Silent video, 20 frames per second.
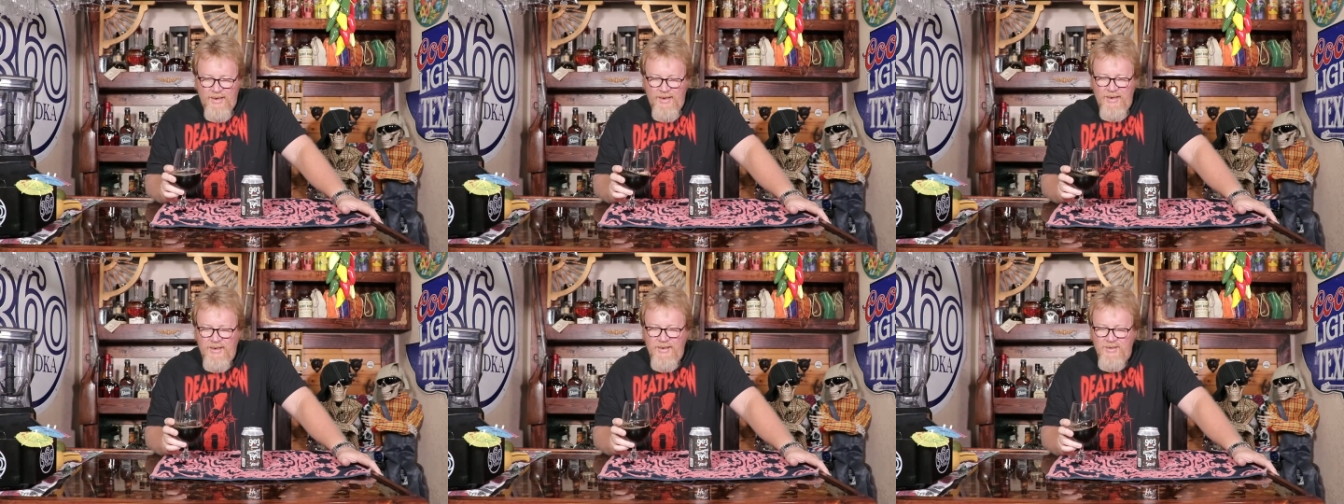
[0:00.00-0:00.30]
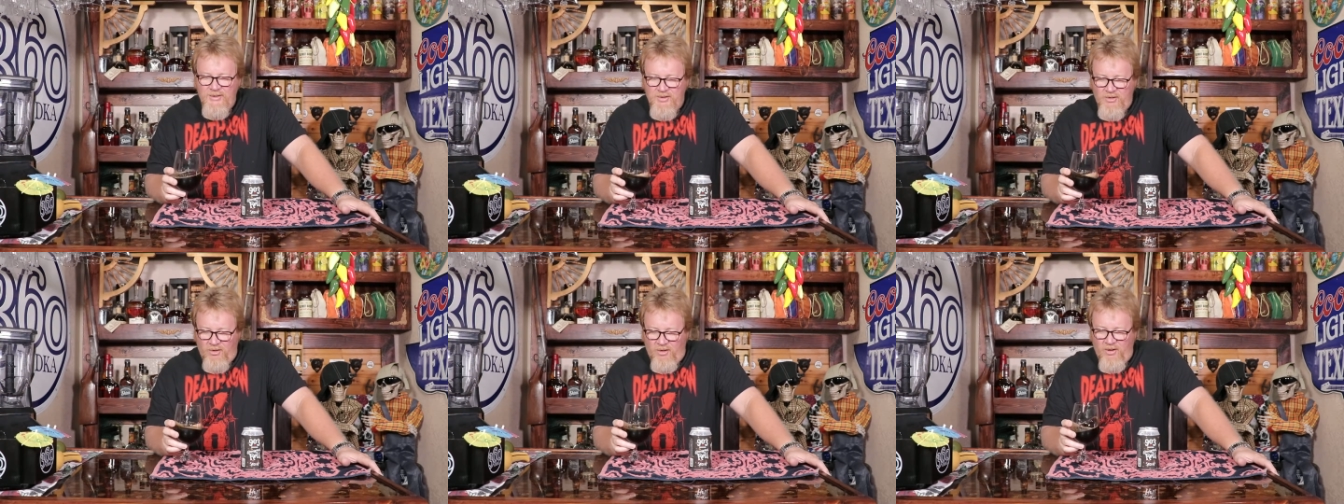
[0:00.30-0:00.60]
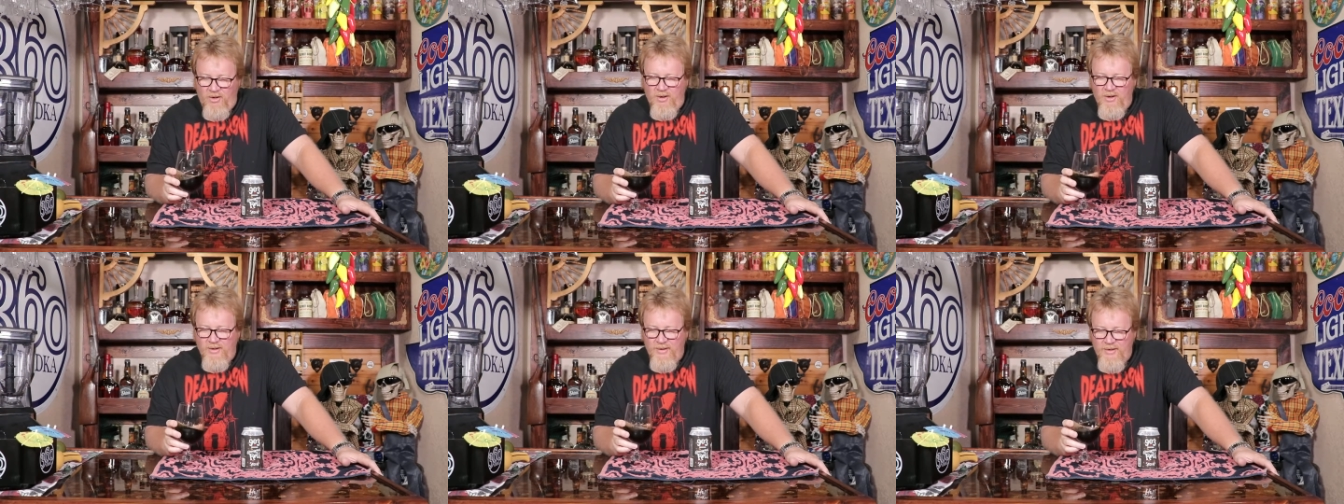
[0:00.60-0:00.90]
It is
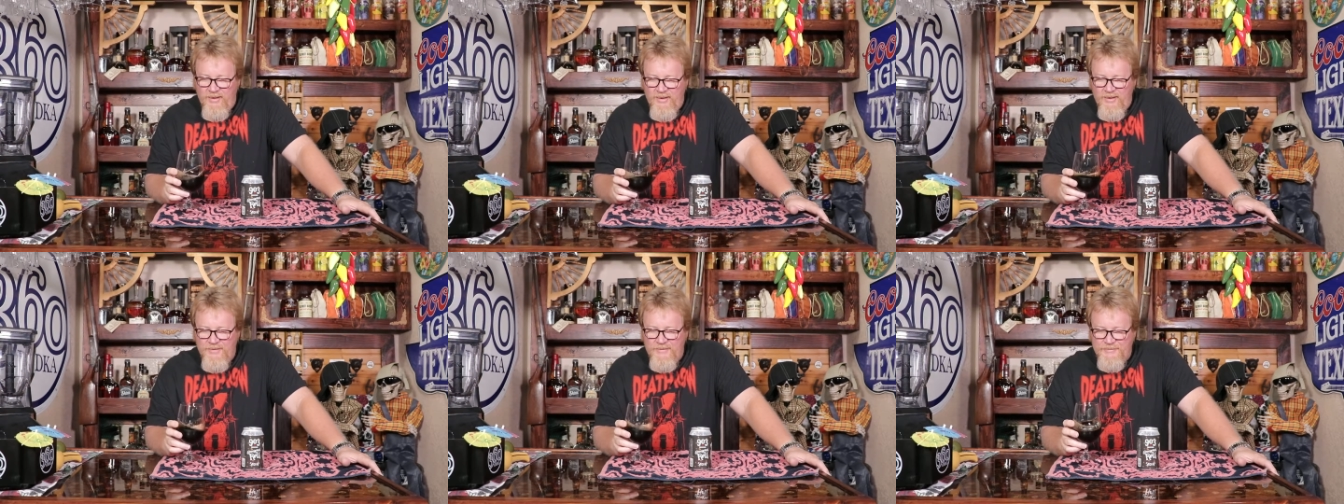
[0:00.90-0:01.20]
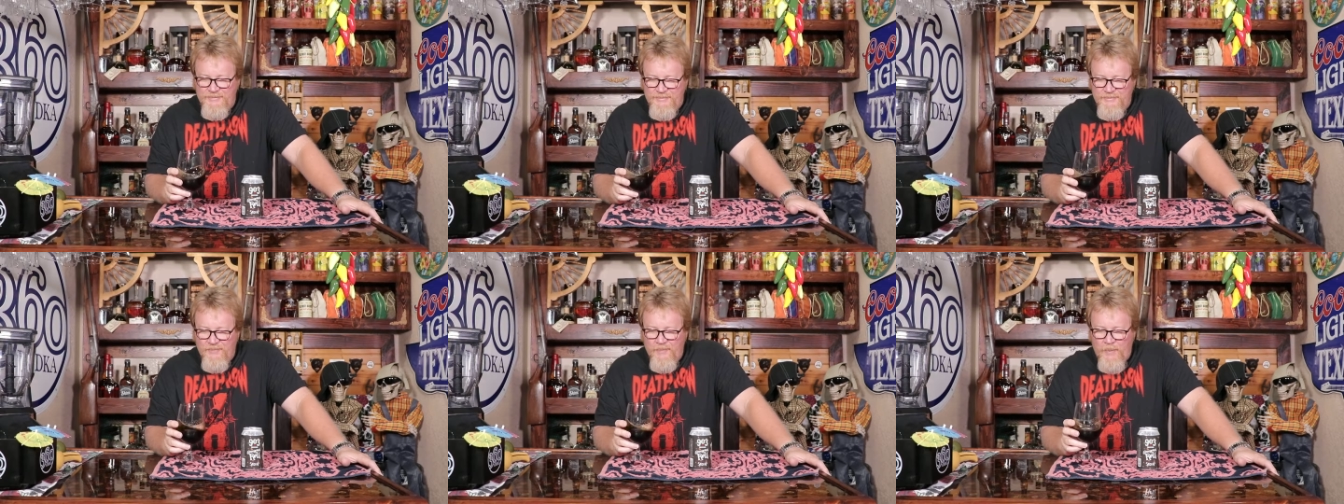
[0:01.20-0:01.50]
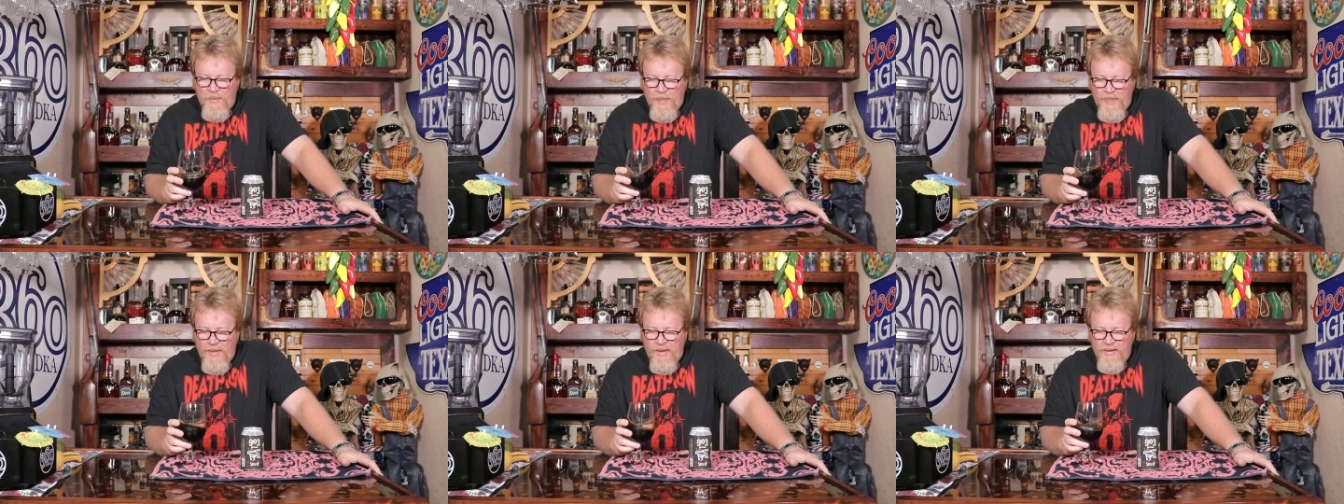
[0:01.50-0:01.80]
dark.
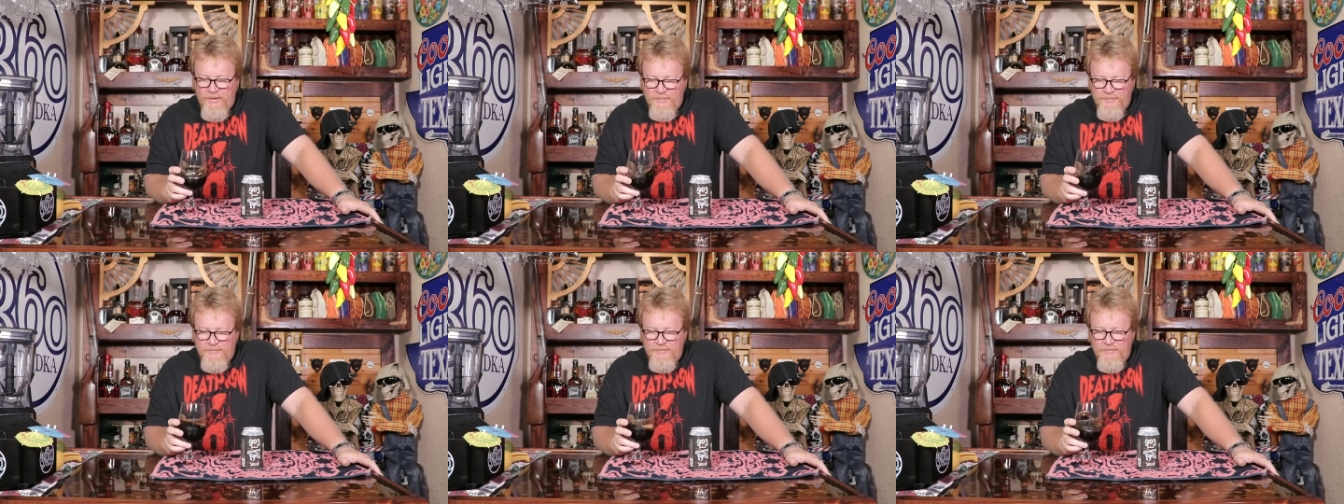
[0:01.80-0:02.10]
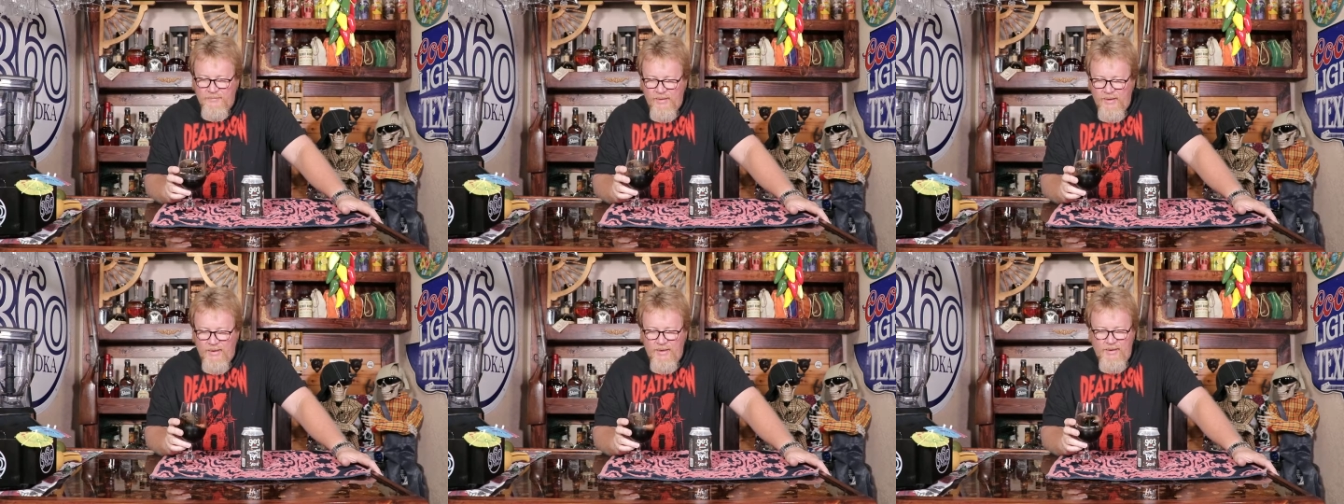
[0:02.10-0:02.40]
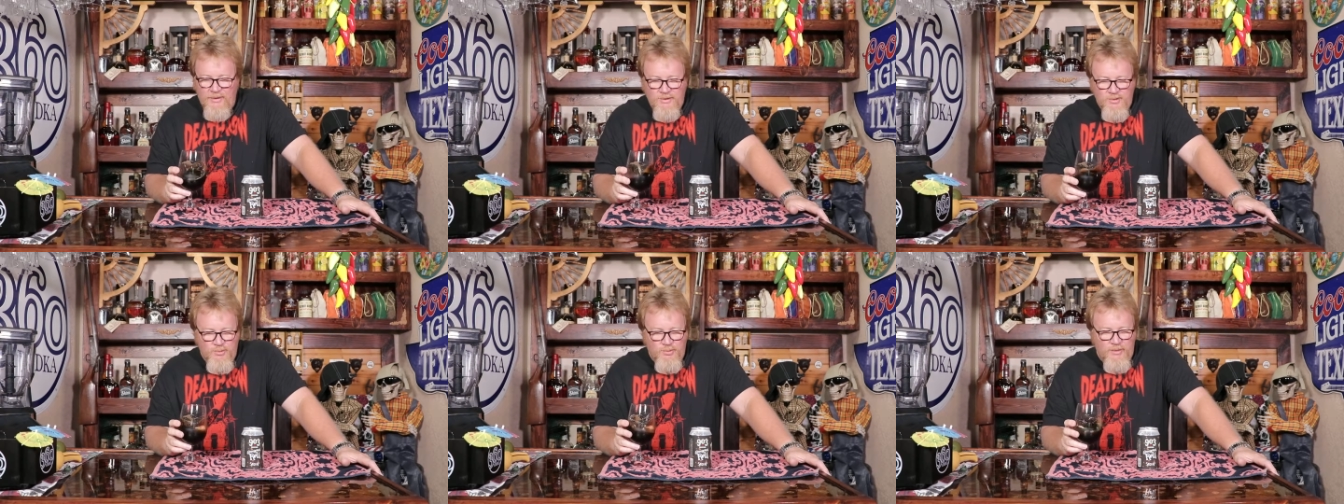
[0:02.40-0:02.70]
It
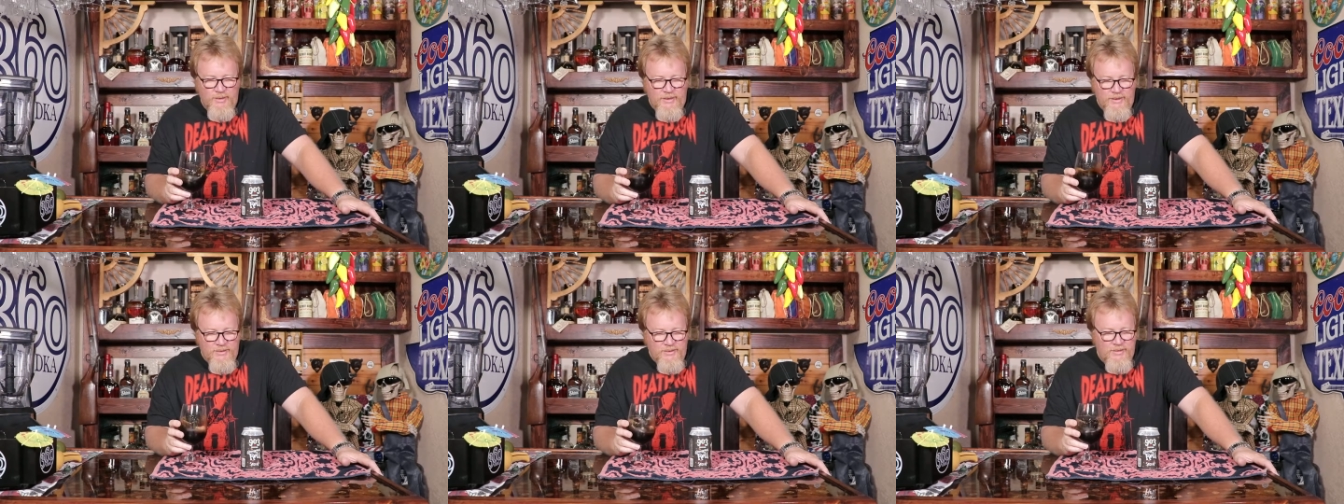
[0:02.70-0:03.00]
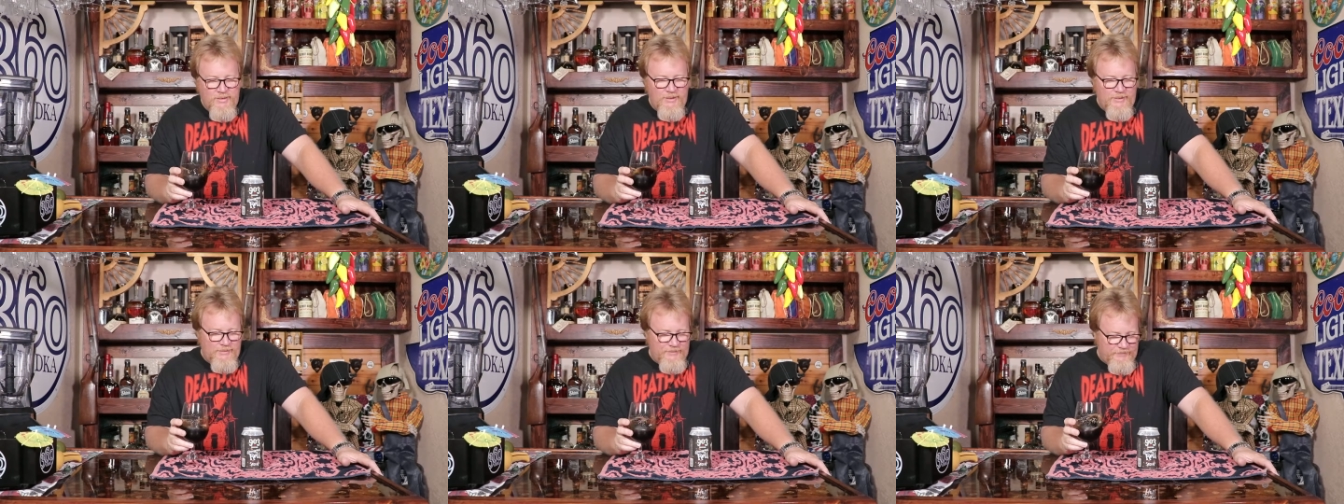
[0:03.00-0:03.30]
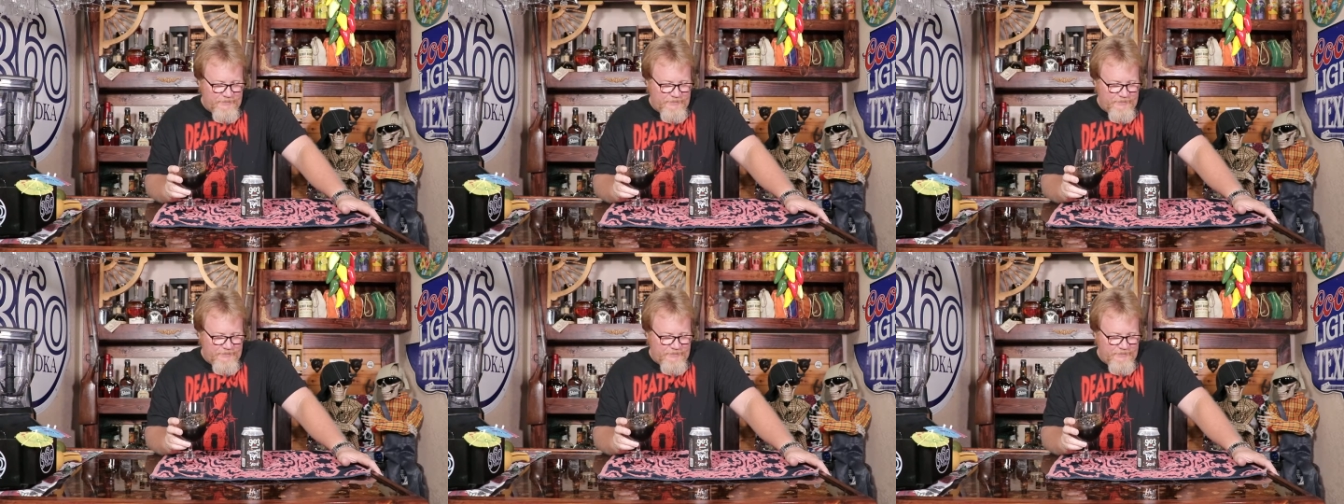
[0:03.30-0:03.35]
is rich.